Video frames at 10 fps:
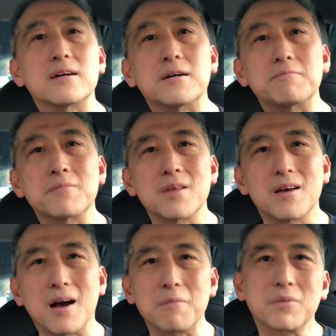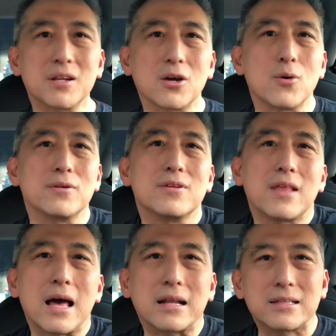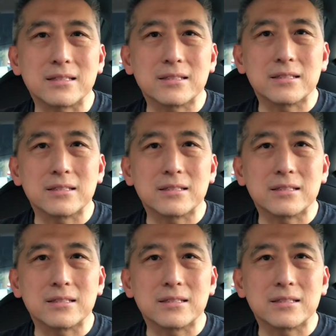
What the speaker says: I'm gonna go into that